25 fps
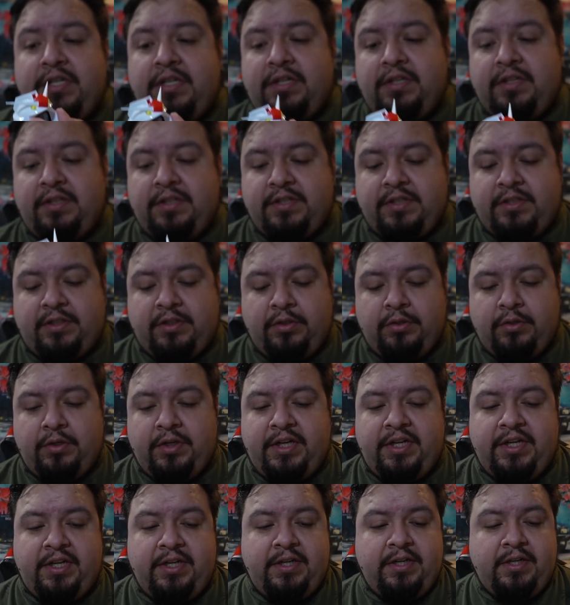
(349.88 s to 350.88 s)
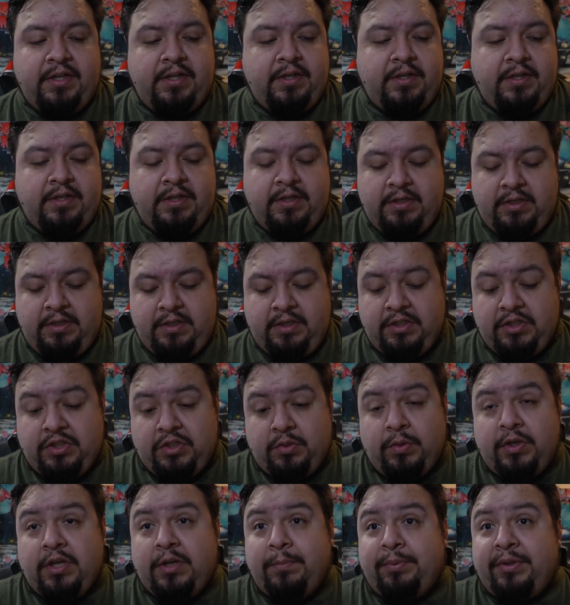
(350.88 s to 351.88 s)
in all its glory, and so
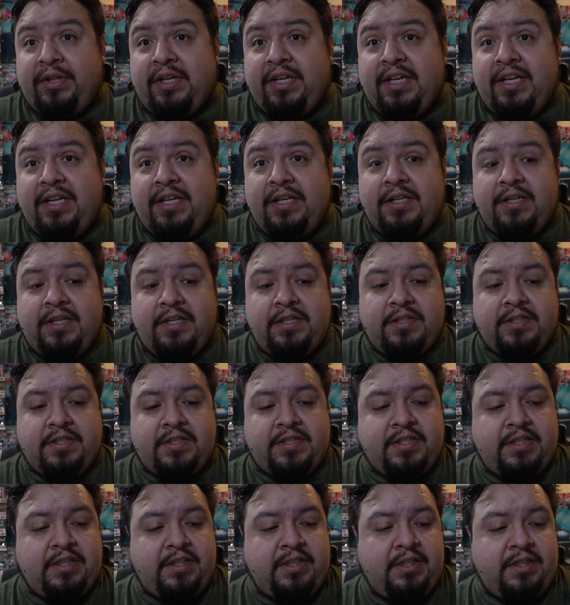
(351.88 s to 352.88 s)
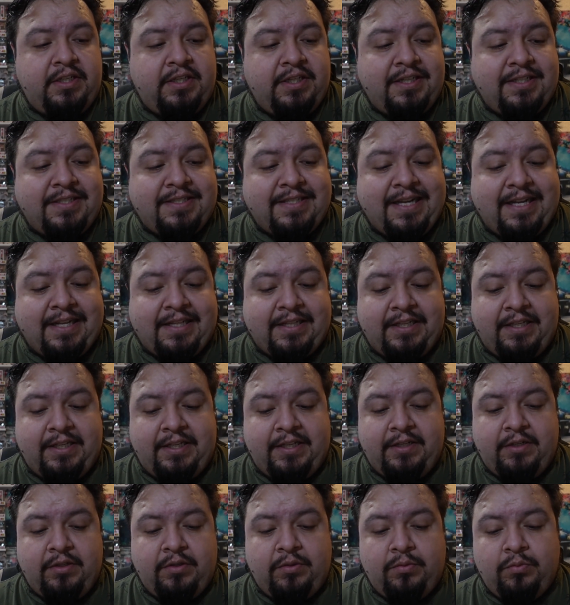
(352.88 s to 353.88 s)
we're gonna plug it in and just see
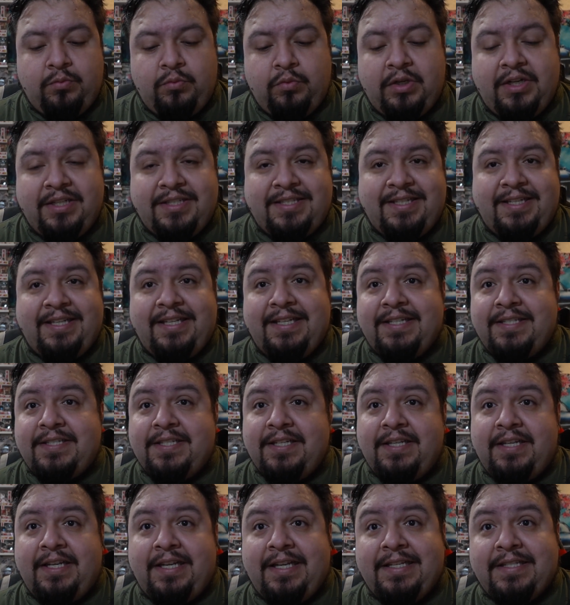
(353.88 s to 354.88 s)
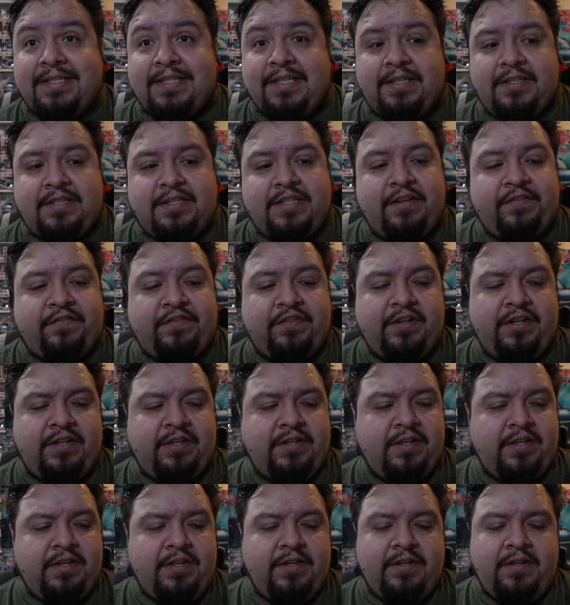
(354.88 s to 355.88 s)
exactly what is and isn't different.
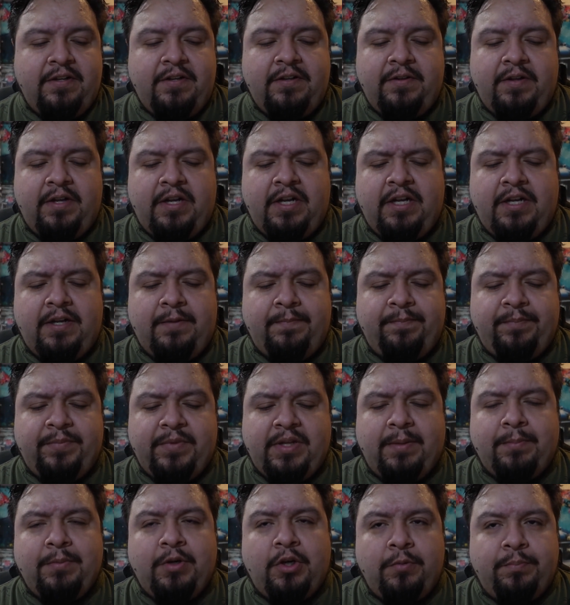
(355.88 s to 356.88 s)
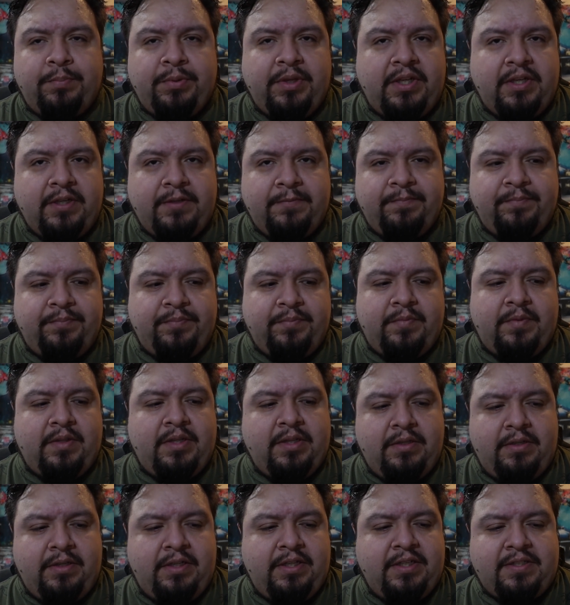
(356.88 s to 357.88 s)
I'm hoping
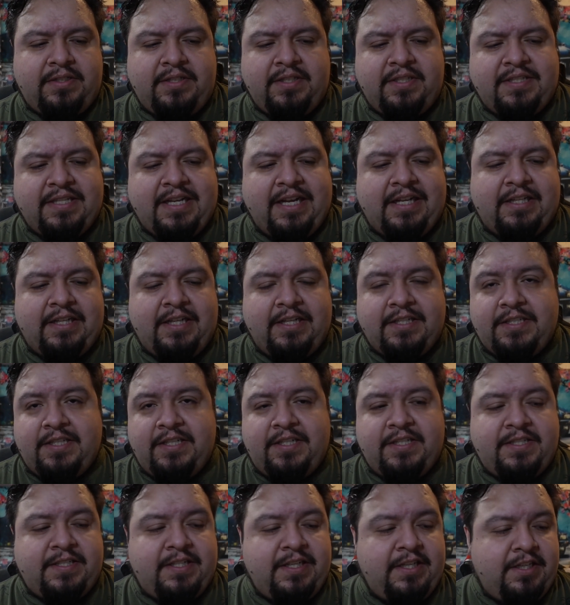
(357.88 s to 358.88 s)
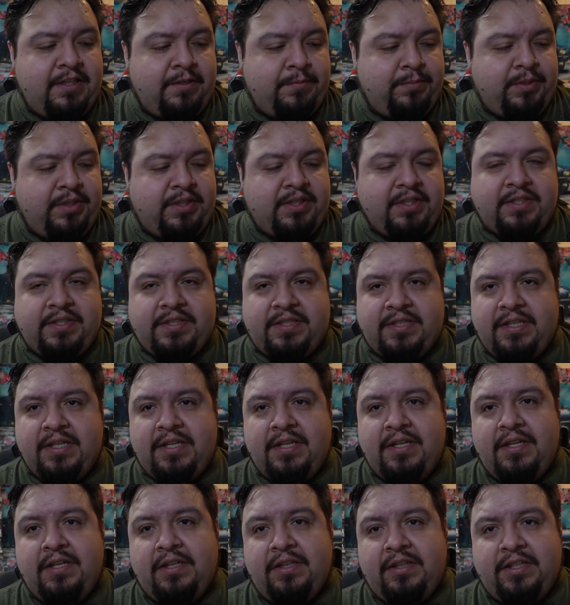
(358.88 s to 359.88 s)
it's exactly as they stated, because
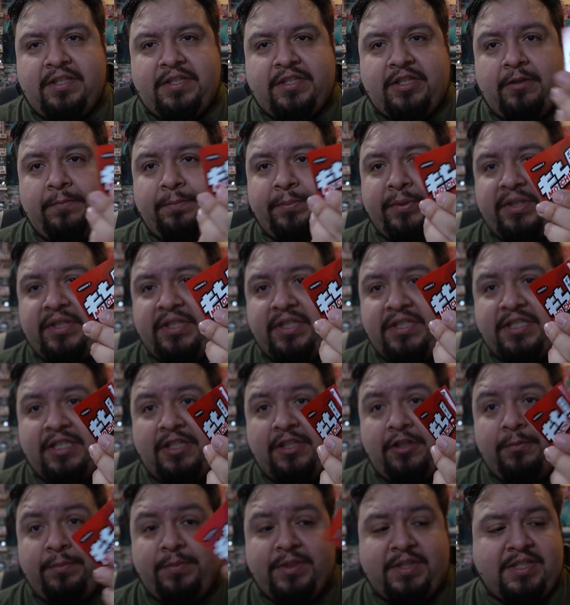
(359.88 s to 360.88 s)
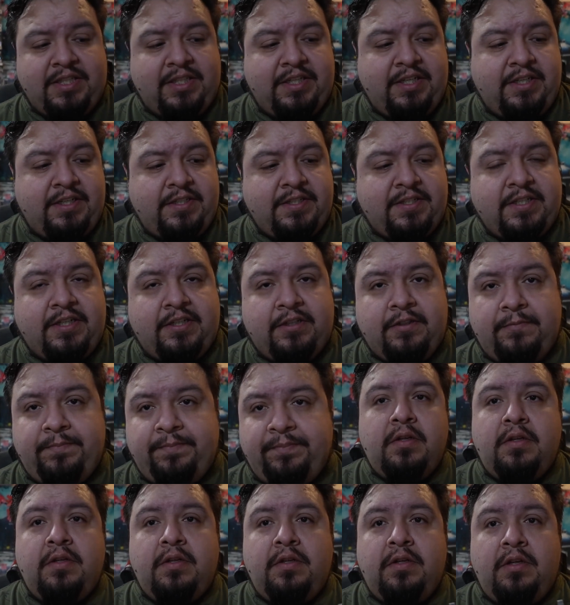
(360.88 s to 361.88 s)
this little booklet's a little misleading. So
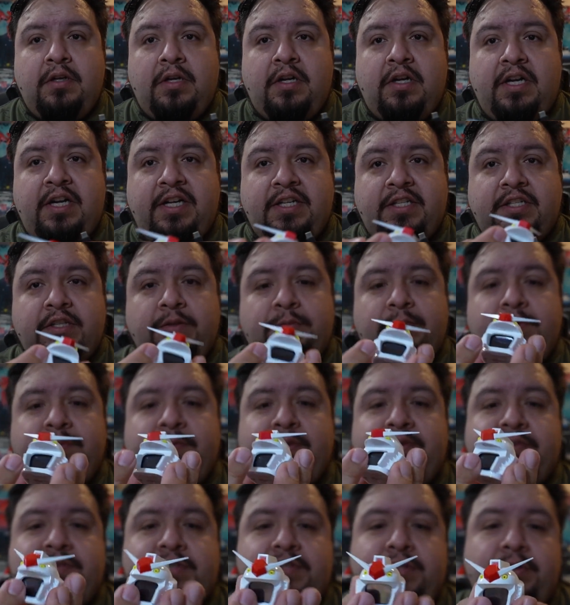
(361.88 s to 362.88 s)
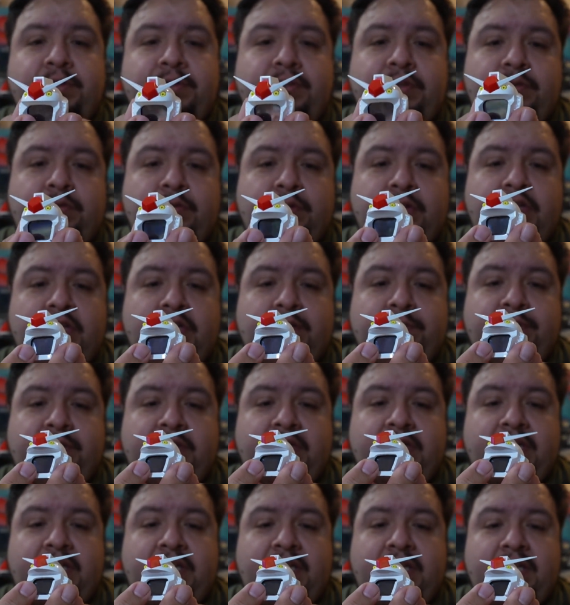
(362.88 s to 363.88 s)
alright, so moment of truth, we're gonna
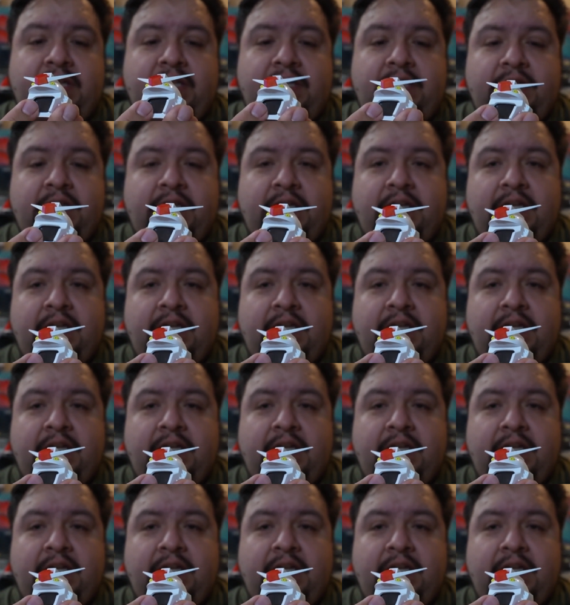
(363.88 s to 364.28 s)
plug it in,